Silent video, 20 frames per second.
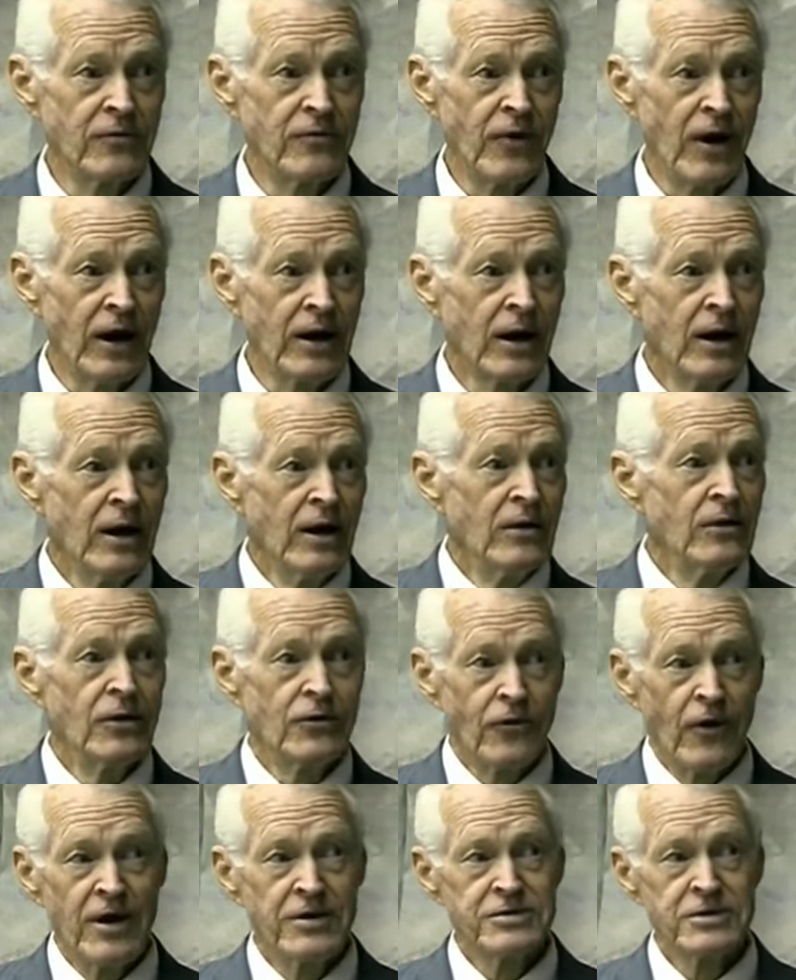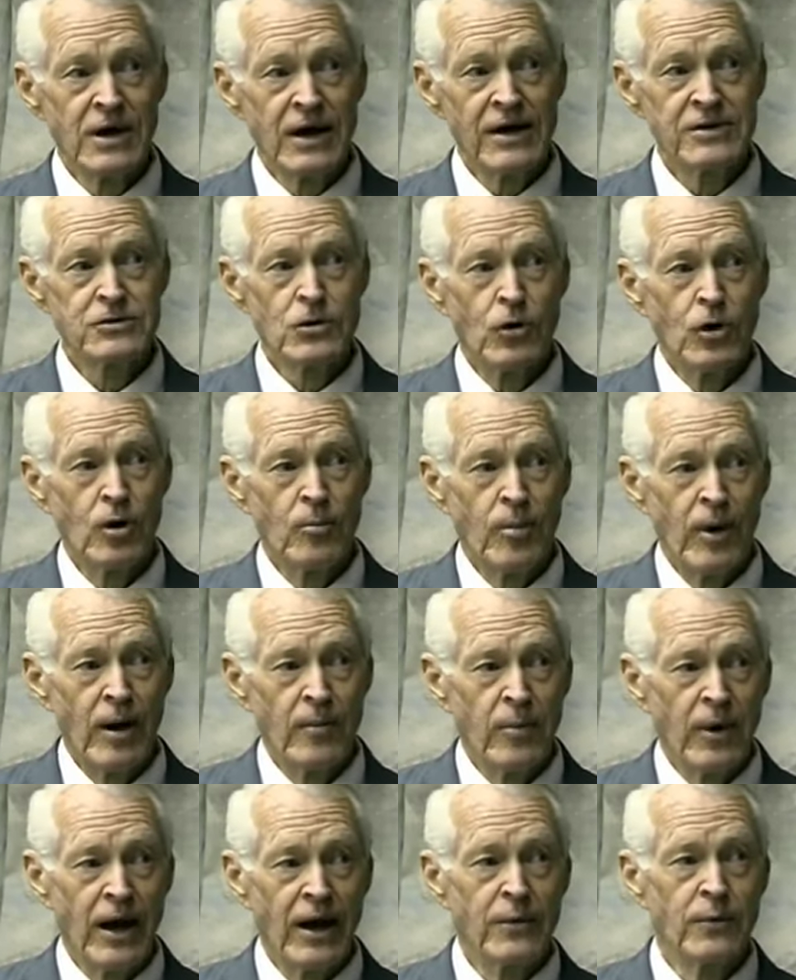In fact, the Trans-Alaska Oil
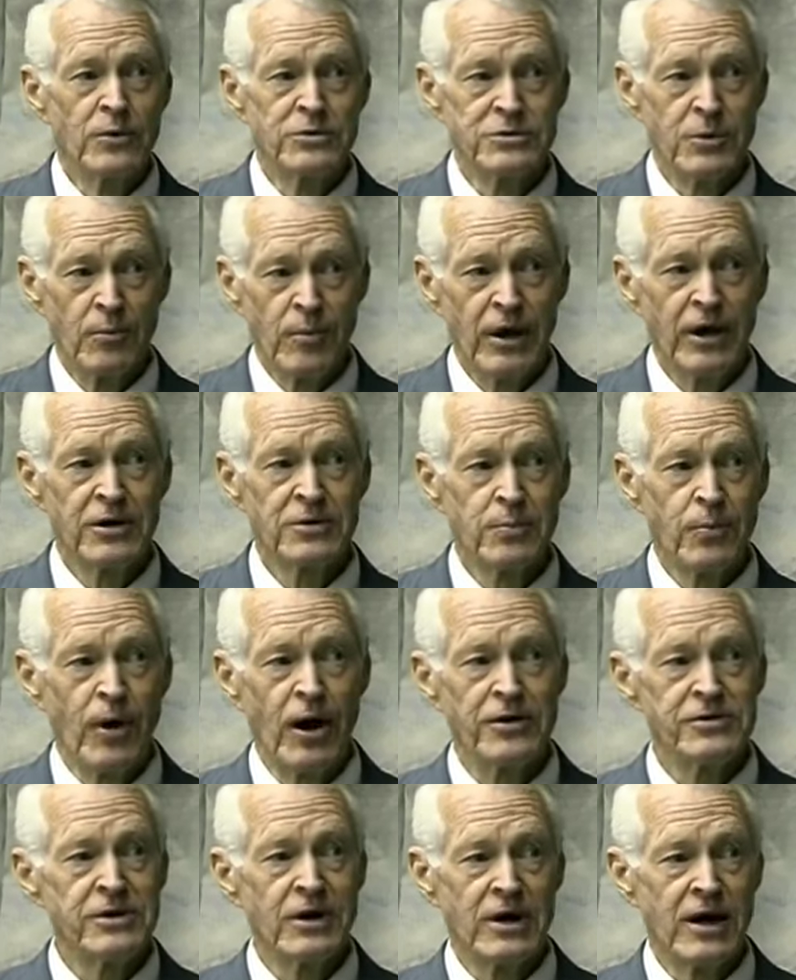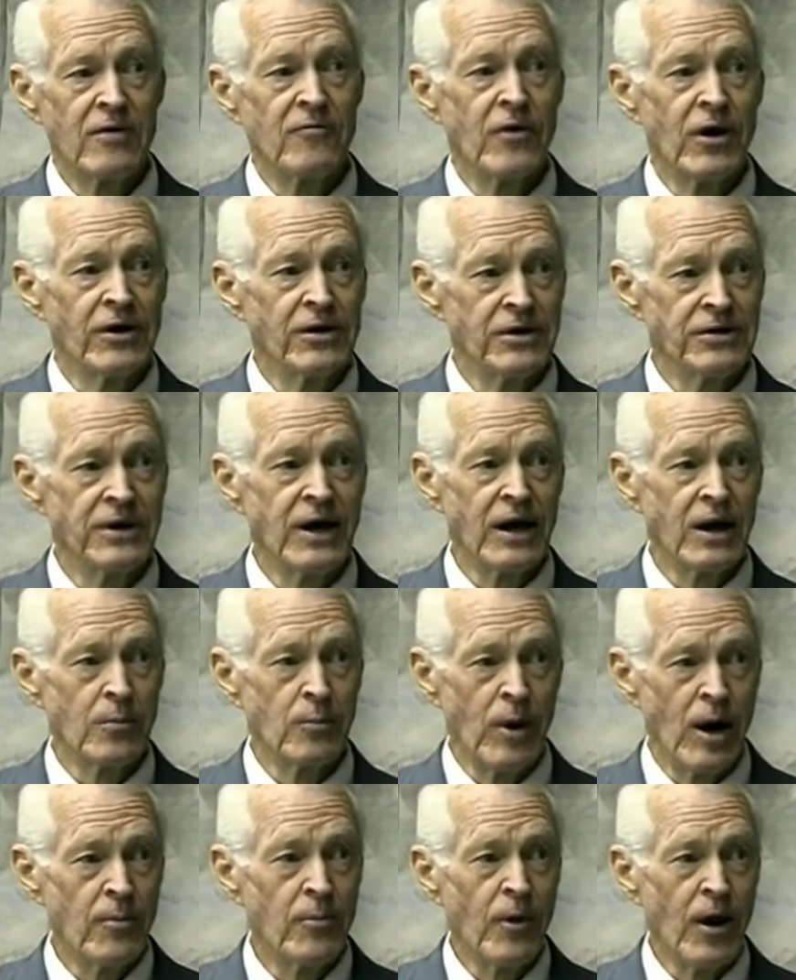Pipeline was the biggest project ever undertaken
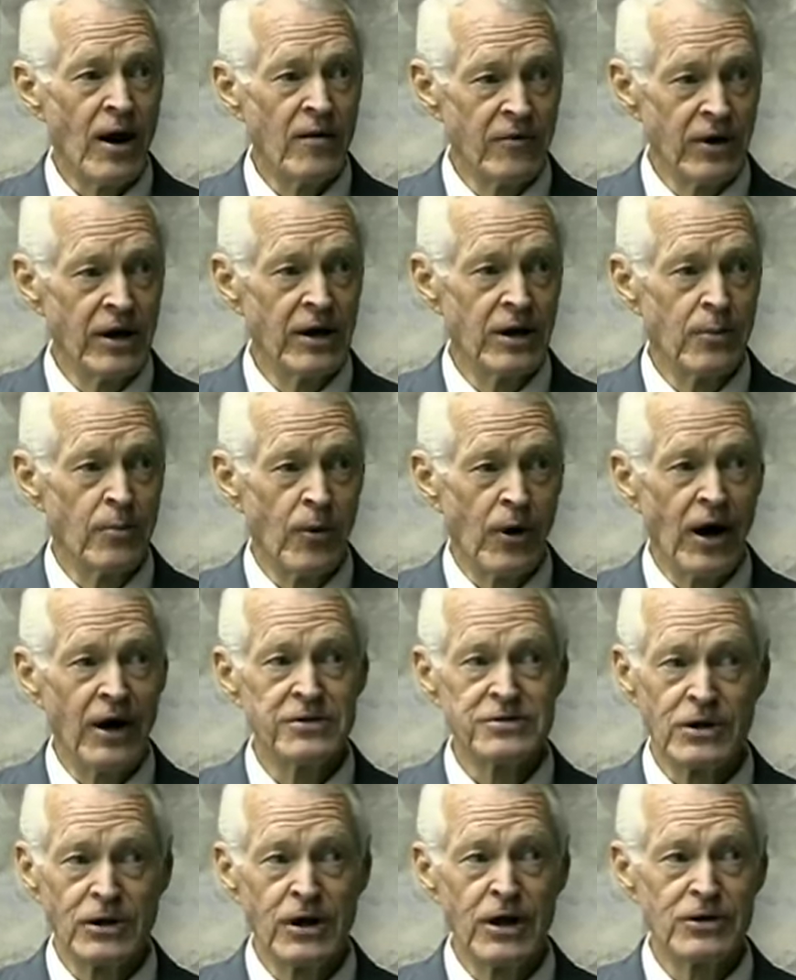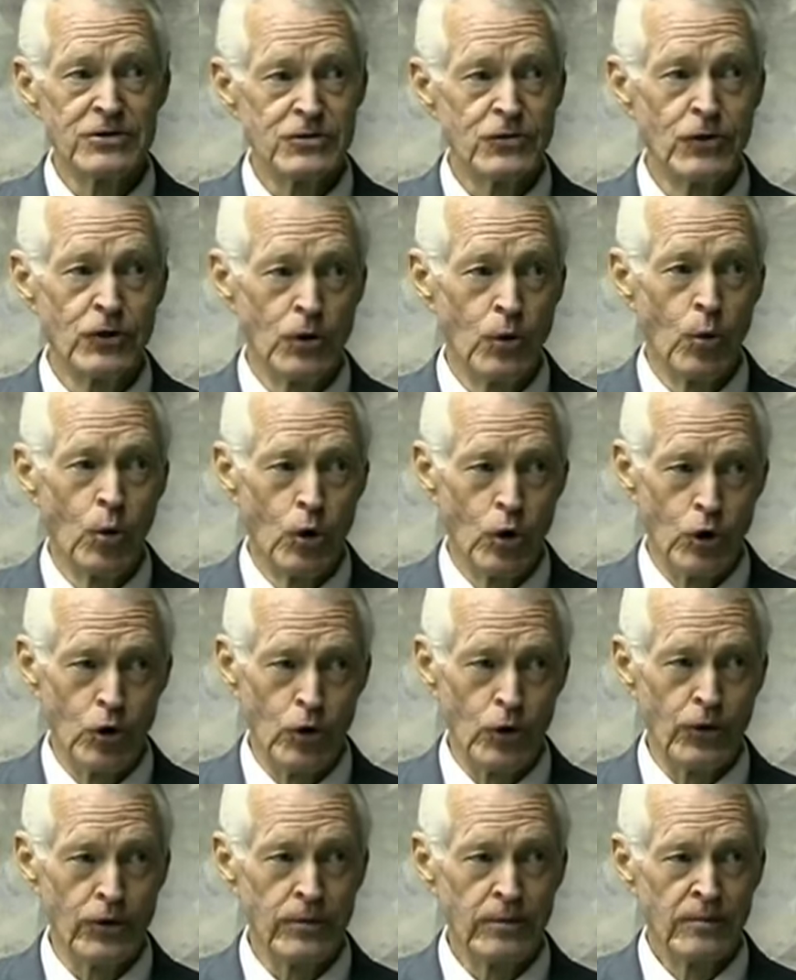by private enterprise in the history of the
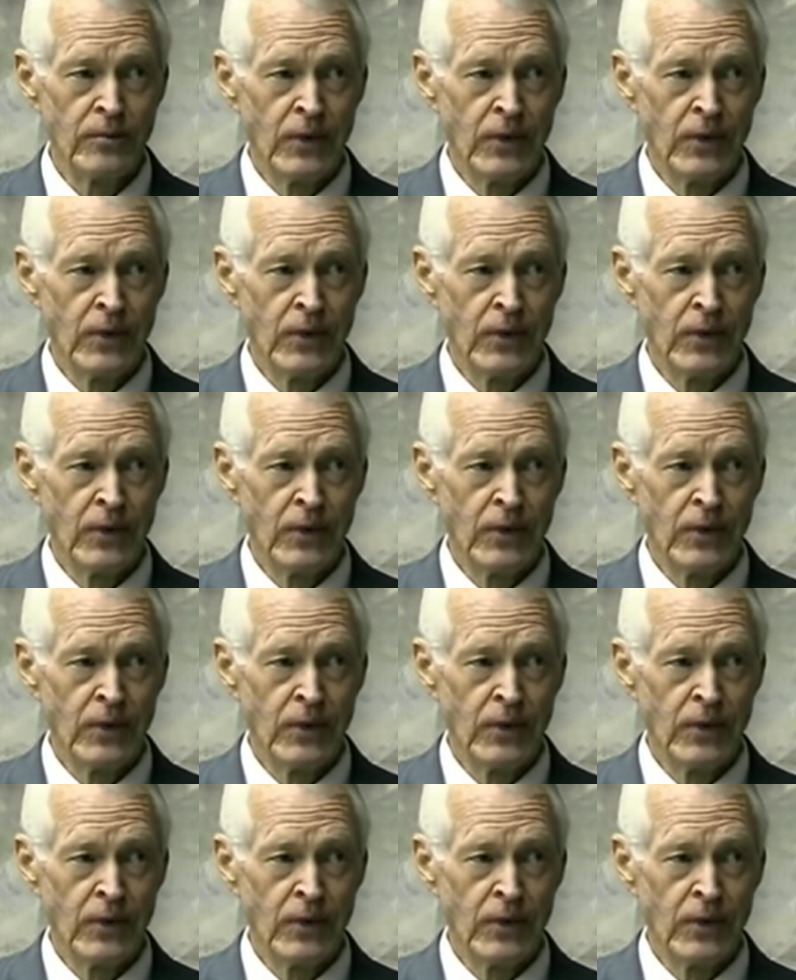world.